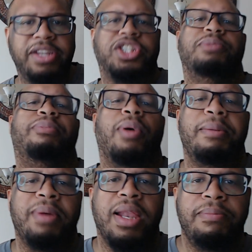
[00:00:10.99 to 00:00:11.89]
It's your boy
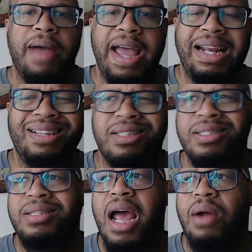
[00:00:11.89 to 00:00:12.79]
Billy Mack. This
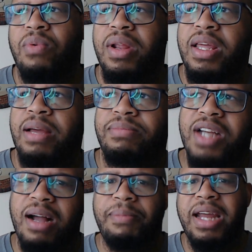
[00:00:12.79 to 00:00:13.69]
is not really, I'm
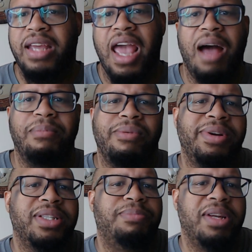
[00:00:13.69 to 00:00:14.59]
talking about the
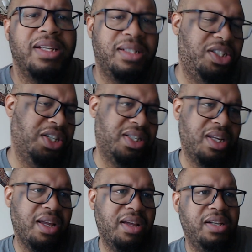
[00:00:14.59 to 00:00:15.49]
Cowboys, but this is just
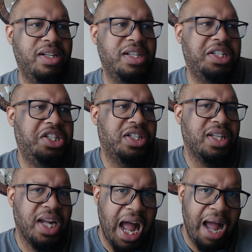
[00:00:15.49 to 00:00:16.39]

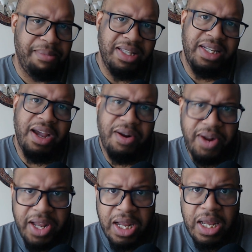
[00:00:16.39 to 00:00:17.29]
a commentary.